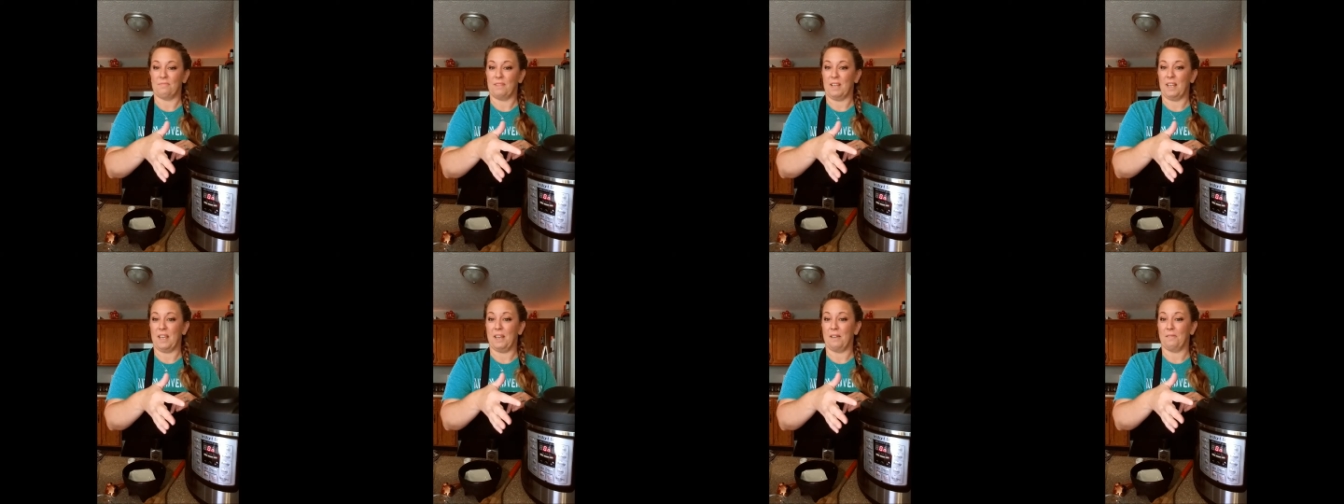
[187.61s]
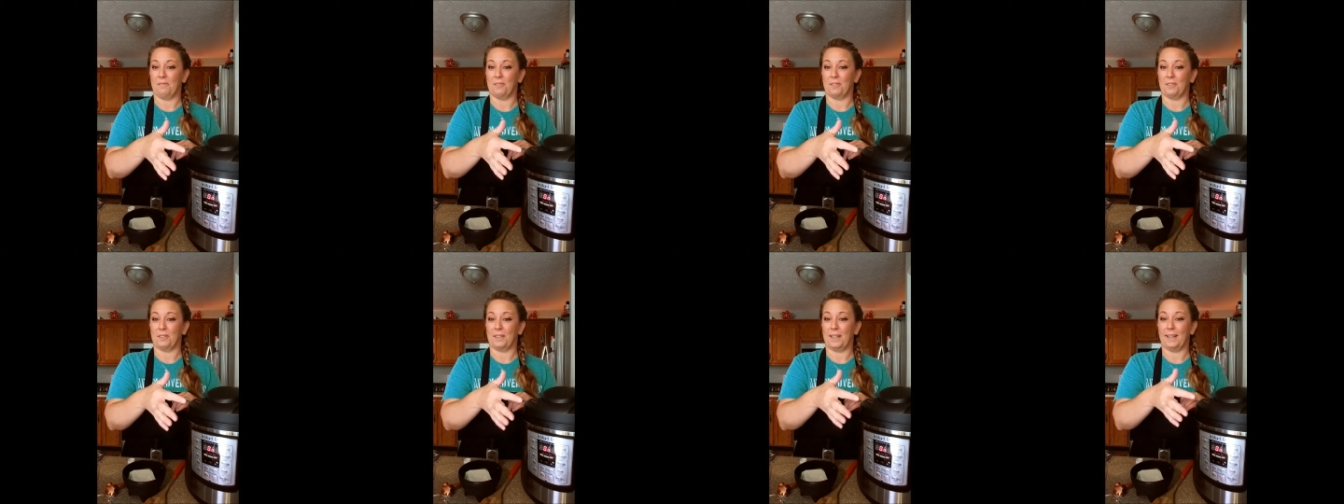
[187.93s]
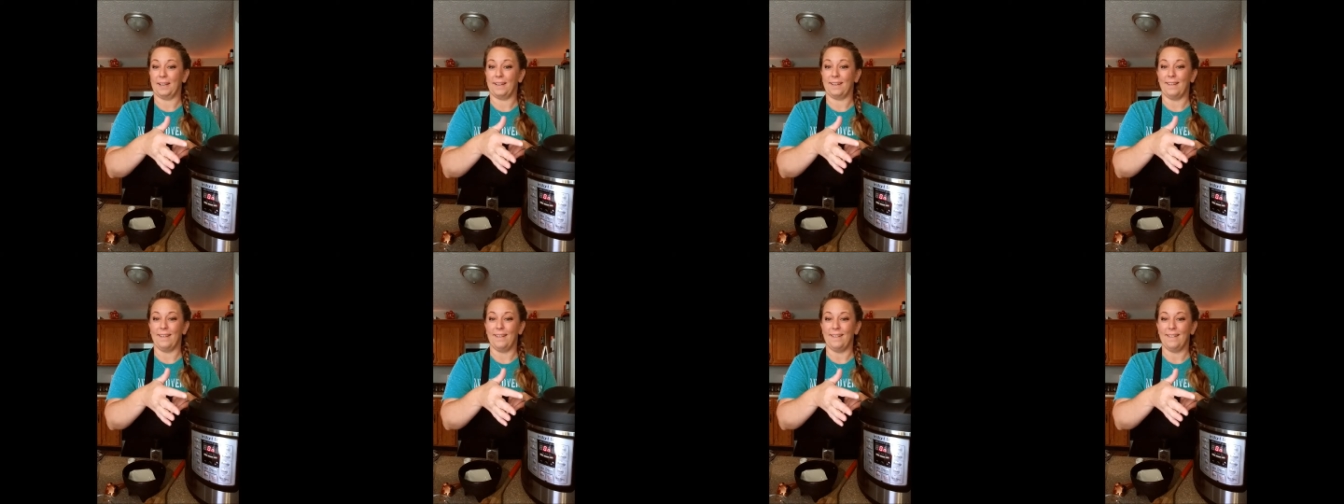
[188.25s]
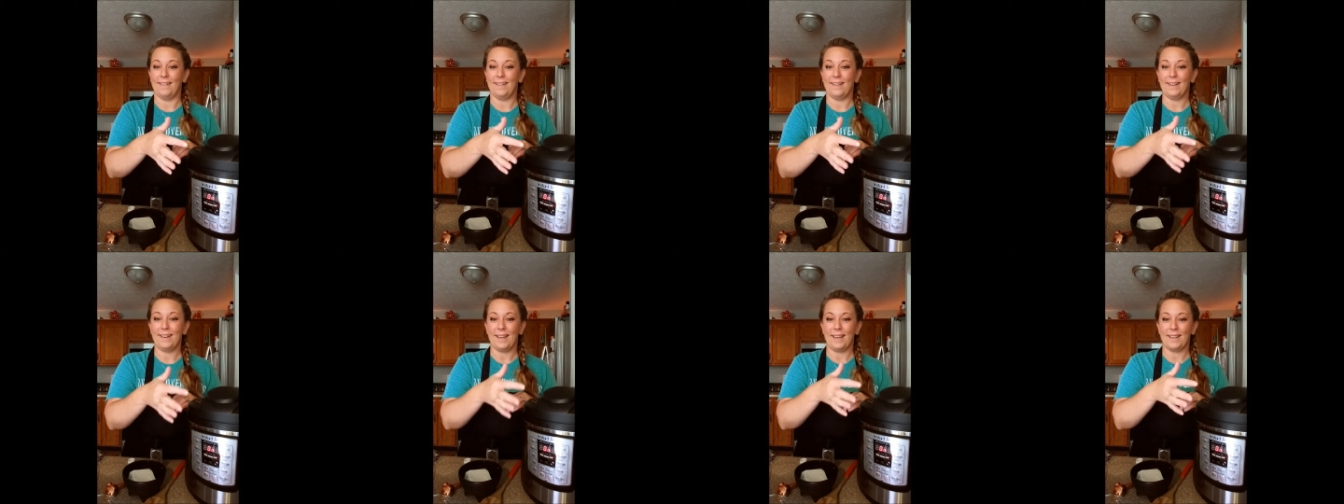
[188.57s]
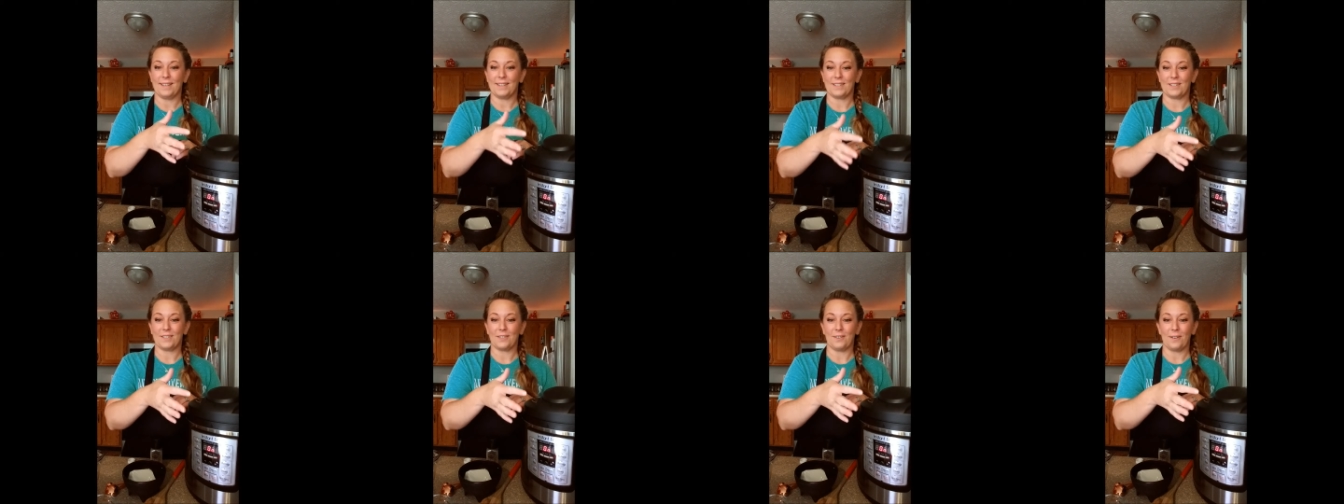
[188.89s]
it will kick on
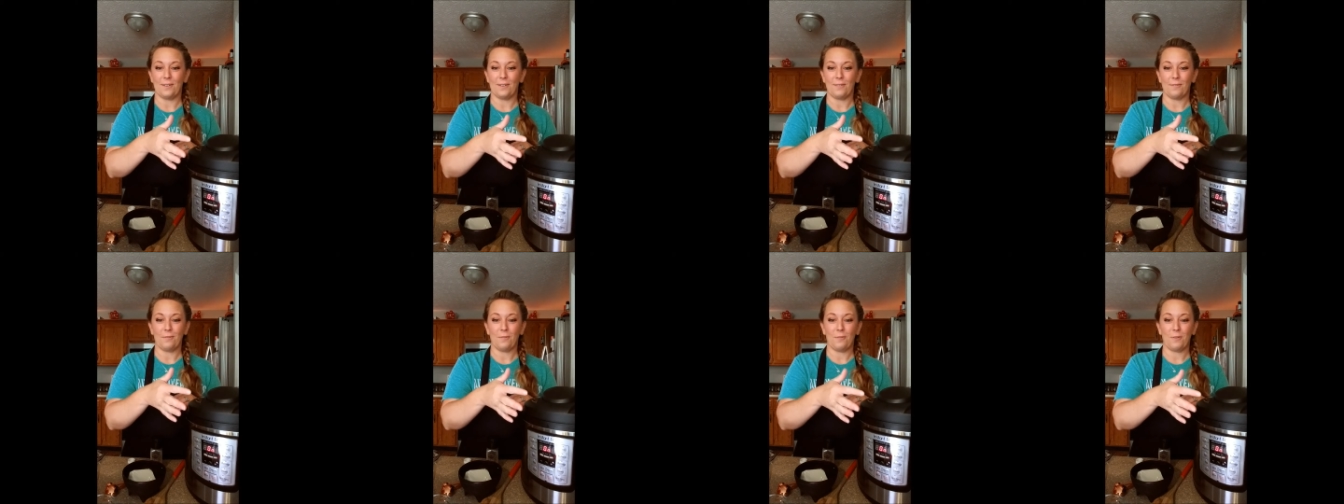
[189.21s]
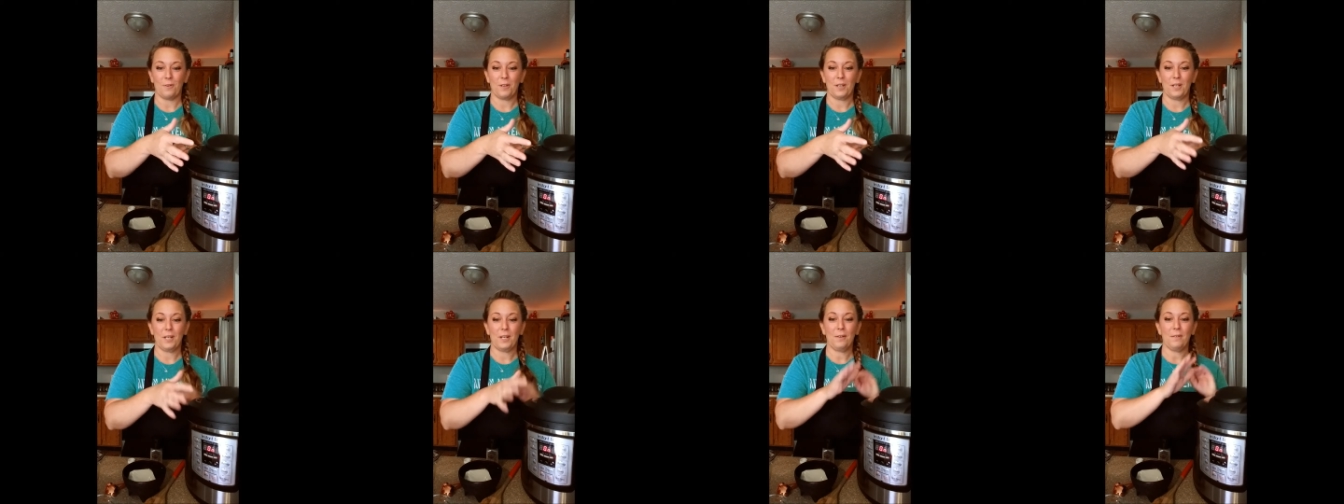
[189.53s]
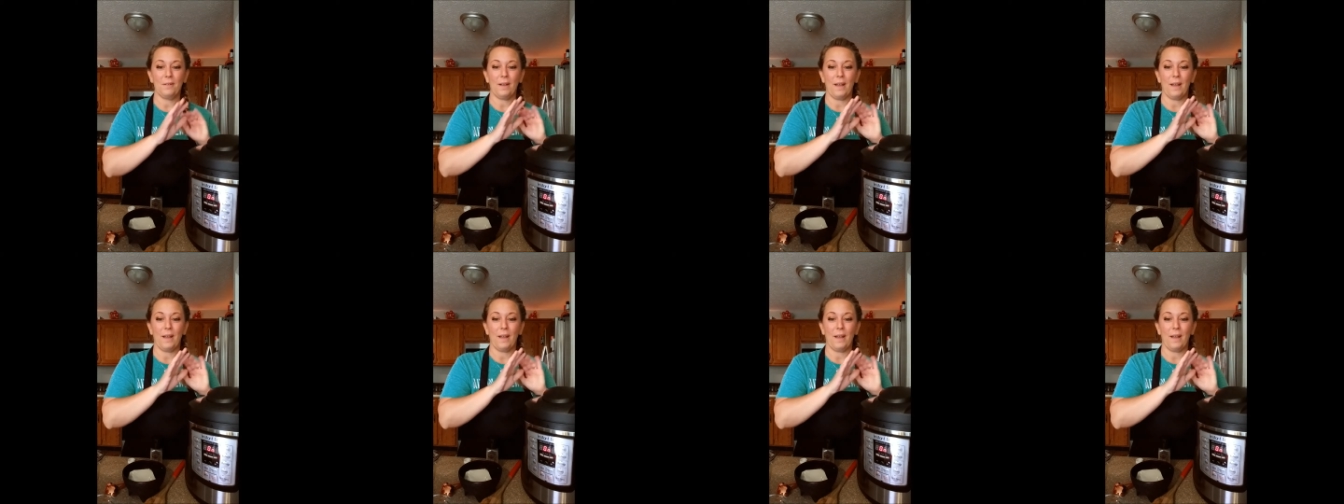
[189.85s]
and start for you,